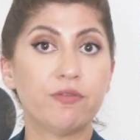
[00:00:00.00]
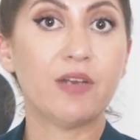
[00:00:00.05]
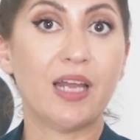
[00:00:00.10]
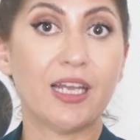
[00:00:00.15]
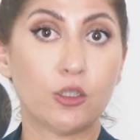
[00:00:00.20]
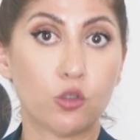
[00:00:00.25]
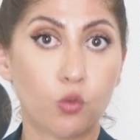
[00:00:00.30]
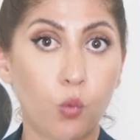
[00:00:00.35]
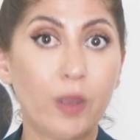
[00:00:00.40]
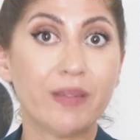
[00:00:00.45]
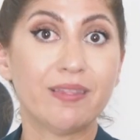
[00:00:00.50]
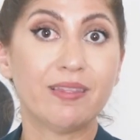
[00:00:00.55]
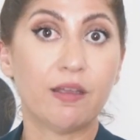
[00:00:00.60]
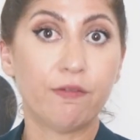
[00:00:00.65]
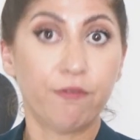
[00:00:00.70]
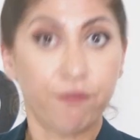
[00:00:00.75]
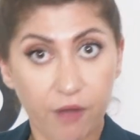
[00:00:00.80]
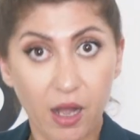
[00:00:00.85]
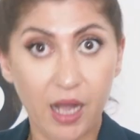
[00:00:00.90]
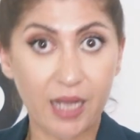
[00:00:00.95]
like
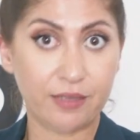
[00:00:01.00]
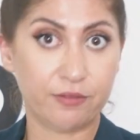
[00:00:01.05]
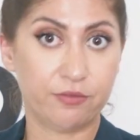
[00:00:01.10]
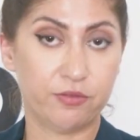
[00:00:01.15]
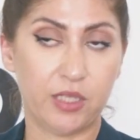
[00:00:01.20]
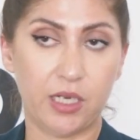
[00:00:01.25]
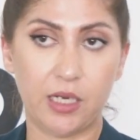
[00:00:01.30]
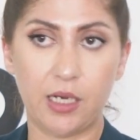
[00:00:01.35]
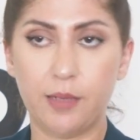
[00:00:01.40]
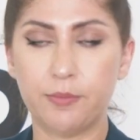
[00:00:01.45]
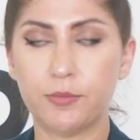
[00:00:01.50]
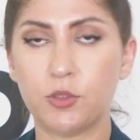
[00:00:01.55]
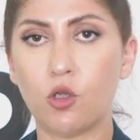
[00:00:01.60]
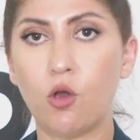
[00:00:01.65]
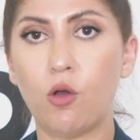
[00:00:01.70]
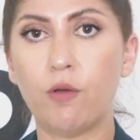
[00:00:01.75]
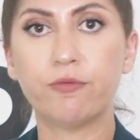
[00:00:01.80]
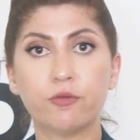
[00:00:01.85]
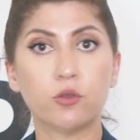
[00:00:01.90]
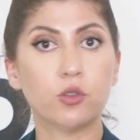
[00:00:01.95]
25 dirhams
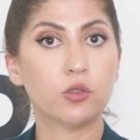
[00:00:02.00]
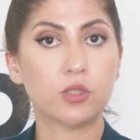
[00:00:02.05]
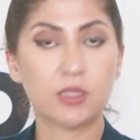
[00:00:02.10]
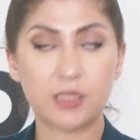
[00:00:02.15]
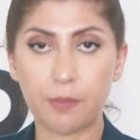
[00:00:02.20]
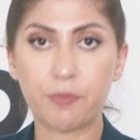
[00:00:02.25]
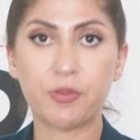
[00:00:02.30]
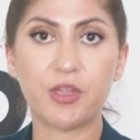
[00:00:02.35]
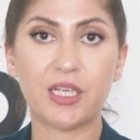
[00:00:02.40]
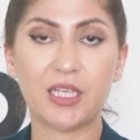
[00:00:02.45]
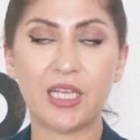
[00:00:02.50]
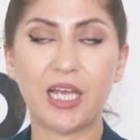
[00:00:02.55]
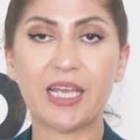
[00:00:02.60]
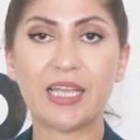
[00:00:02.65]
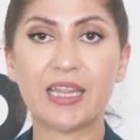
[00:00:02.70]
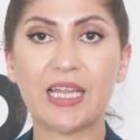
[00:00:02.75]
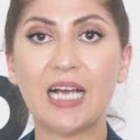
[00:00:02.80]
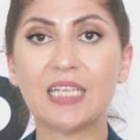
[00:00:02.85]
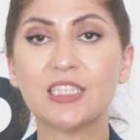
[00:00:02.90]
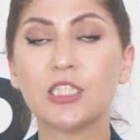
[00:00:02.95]
off or something like
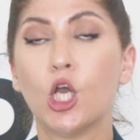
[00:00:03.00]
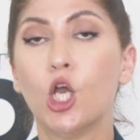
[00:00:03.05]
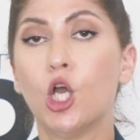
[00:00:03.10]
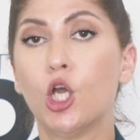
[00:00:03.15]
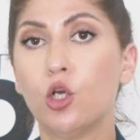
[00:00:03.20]
that.